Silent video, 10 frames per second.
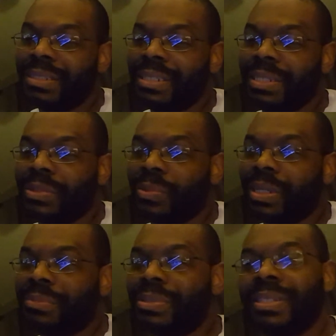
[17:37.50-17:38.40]
Anyway,
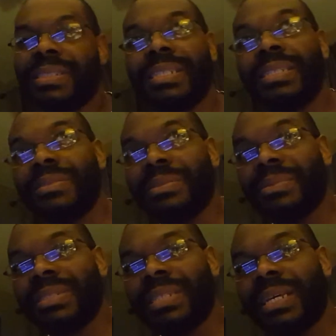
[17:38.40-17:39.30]
I'm trying to think of some
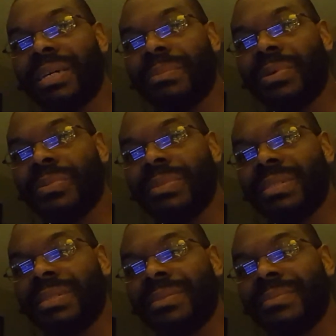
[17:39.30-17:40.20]
sad
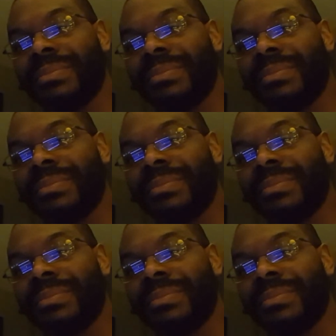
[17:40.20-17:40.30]
moments